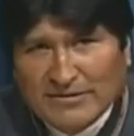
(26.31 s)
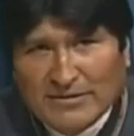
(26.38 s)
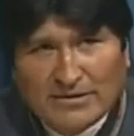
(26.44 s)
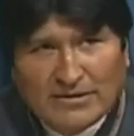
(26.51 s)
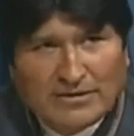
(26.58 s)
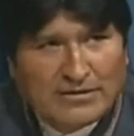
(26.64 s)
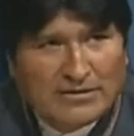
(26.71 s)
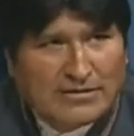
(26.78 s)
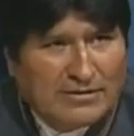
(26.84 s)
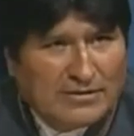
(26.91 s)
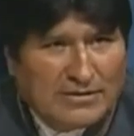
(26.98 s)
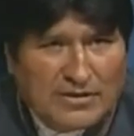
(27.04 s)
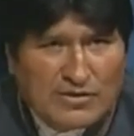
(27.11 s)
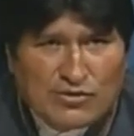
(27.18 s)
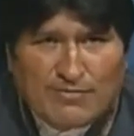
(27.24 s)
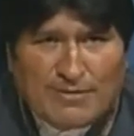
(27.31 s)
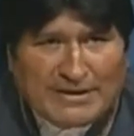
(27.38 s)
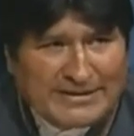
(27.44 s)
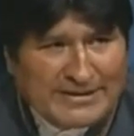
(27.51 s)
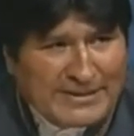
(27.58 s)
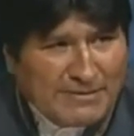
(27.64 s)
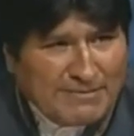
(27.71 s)

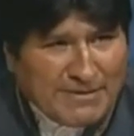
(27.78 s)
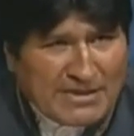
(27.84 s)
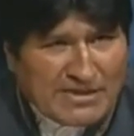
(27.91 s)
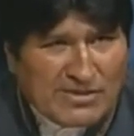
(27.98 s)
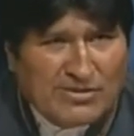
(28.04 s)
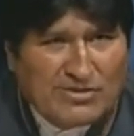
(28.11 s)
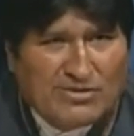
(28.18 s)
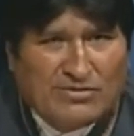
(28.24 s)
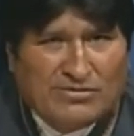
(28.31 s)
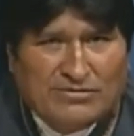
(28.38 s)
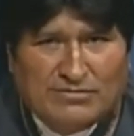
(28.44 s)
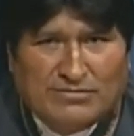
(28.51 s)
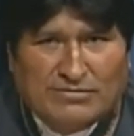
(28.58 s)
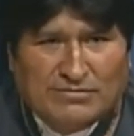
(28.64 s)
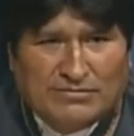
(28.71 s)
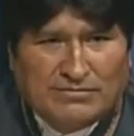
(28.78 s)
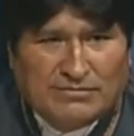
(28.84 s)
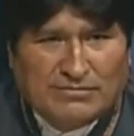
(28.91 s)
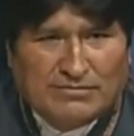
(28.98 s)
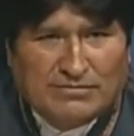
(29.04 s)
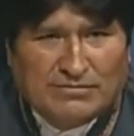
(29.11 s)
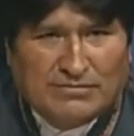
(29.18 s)
2006-2007,
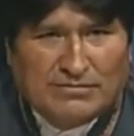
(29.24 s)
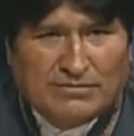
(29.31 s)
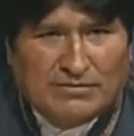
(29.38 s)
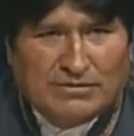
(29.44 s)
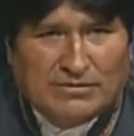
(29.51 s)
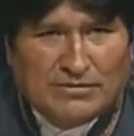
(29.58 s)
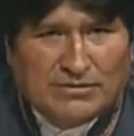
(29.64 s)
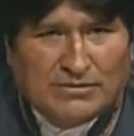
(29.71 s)
their help